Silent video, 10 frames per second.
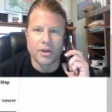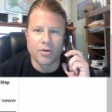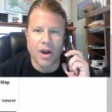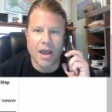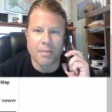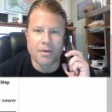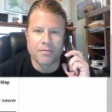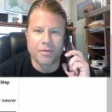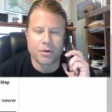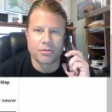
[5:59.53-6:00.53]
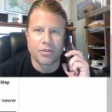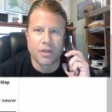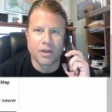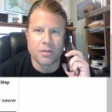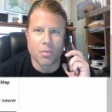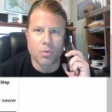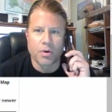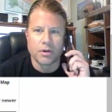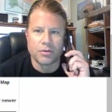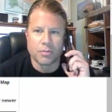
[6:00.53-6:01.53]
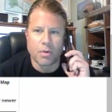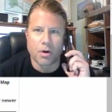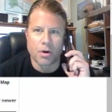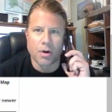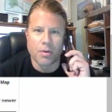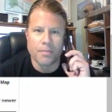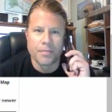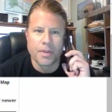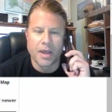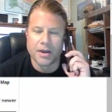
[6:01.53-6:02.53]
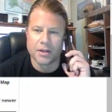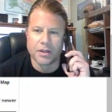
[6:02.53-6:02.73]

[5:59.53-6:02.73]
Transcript: could grab it first thing in the morning tomorrow and